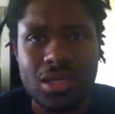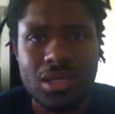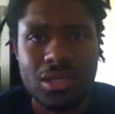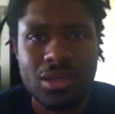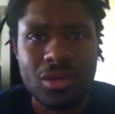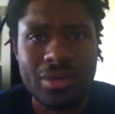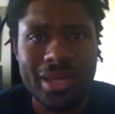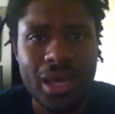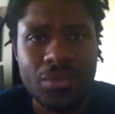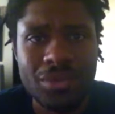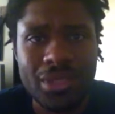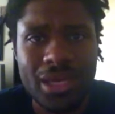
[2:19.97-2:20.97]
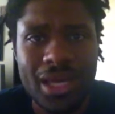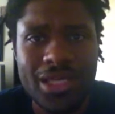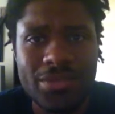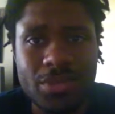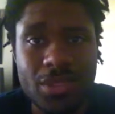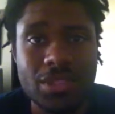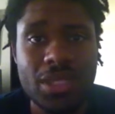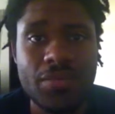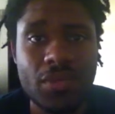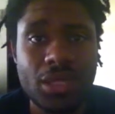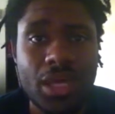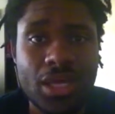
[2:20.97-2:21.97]
you know, count the days because
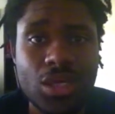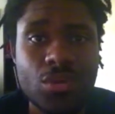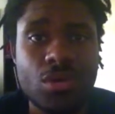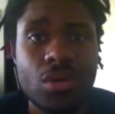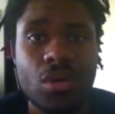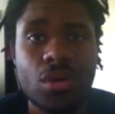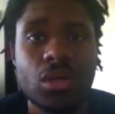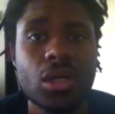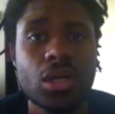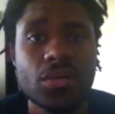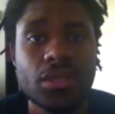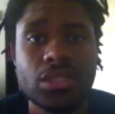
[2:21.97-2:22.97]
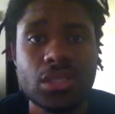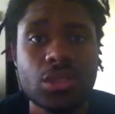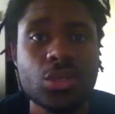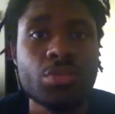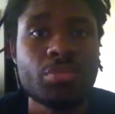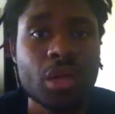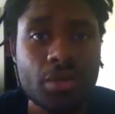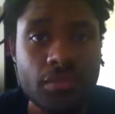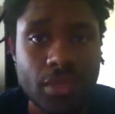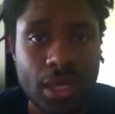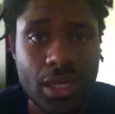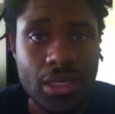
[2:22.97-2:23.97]
every day you on Earth is a new
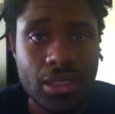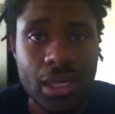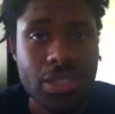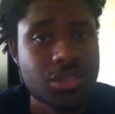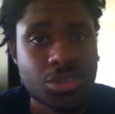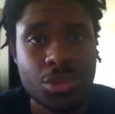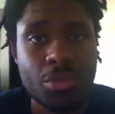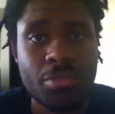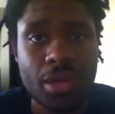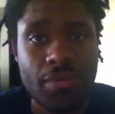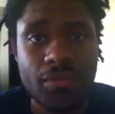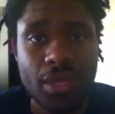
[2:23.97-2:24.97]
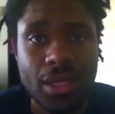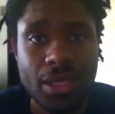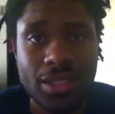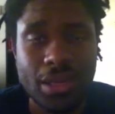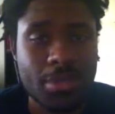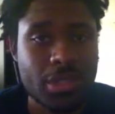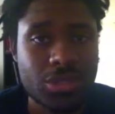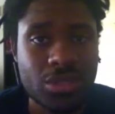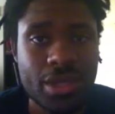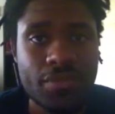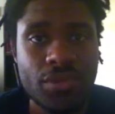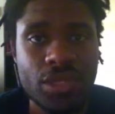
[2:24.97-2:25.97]
birthday. That's your new birthday. That means
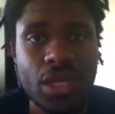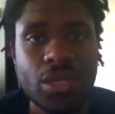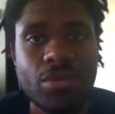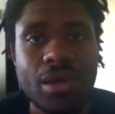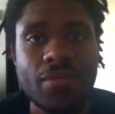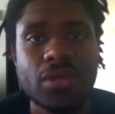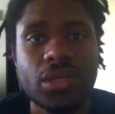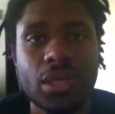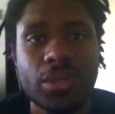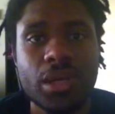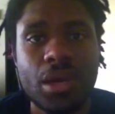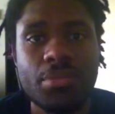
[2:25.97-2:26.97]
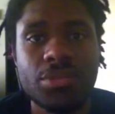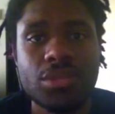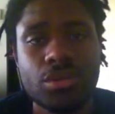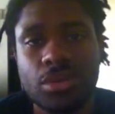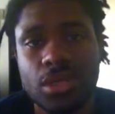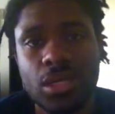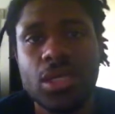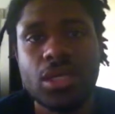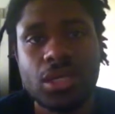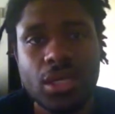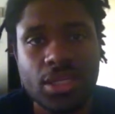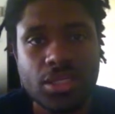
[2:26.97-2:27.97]
you every day you have another opportunity
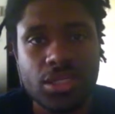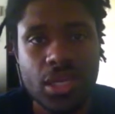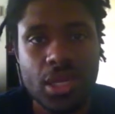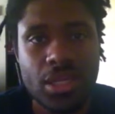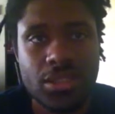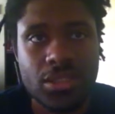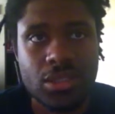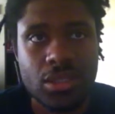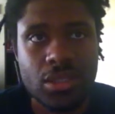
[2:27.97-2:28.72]
and another chance